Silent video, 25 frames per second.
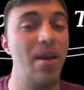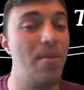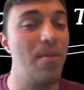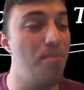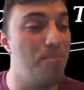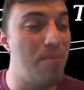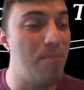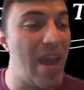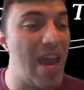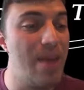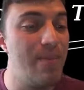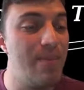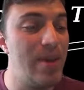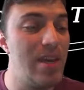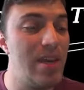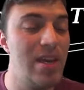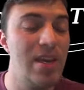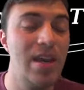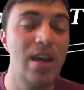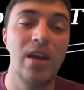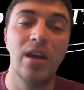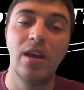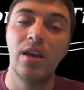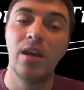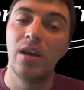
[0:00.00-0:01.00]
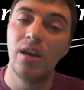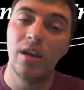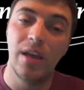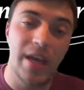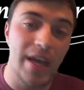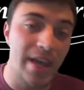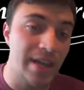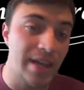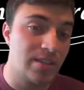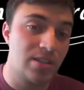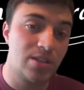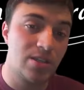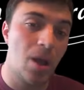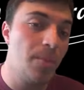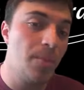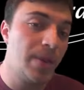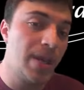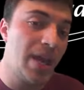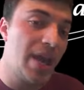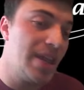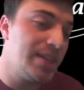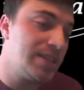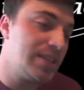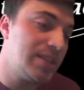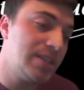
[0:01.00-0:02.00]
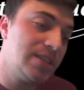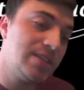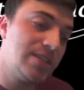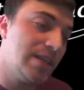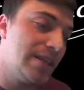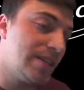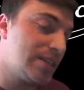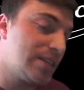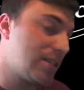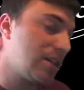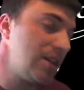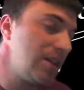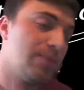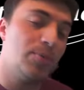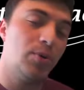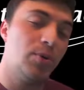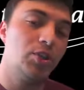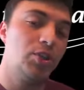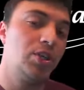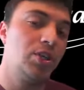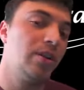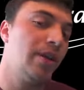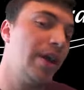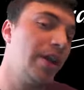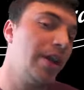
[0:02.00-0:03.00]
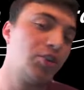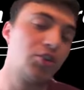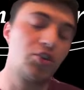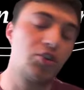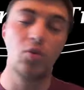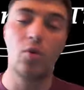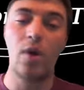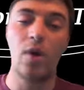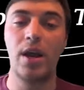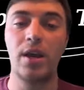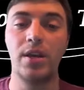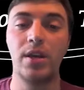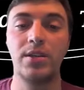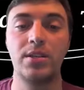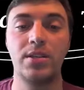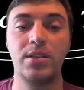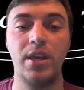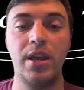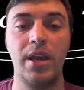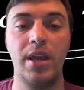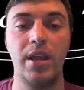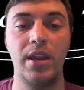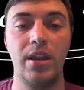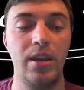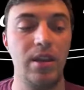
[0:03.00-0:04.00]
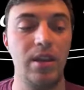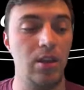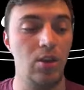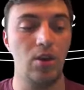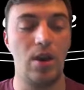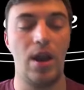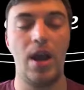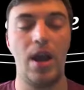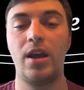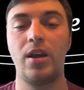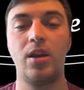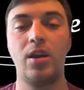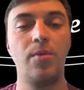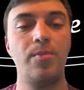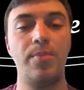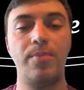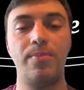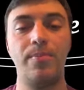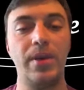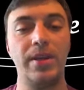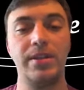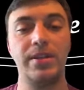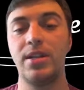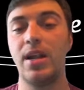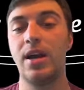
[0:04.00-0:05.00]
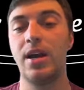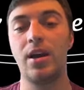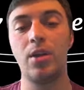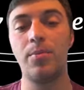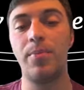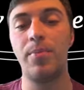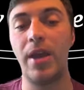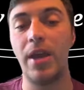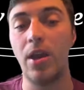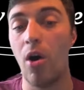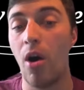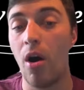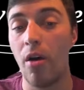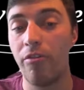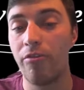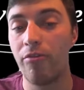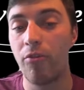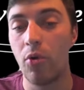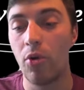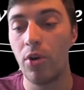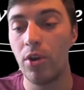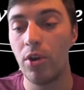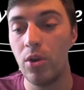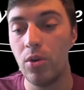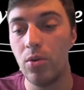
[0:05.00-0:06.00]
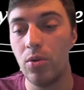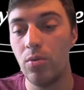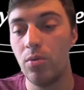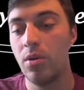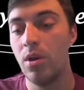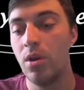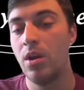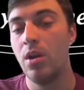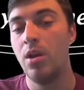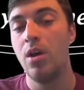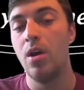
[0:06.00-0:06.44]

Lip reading: Maybe in some cases it's going to put you like Truex and it's not going to pay off for you.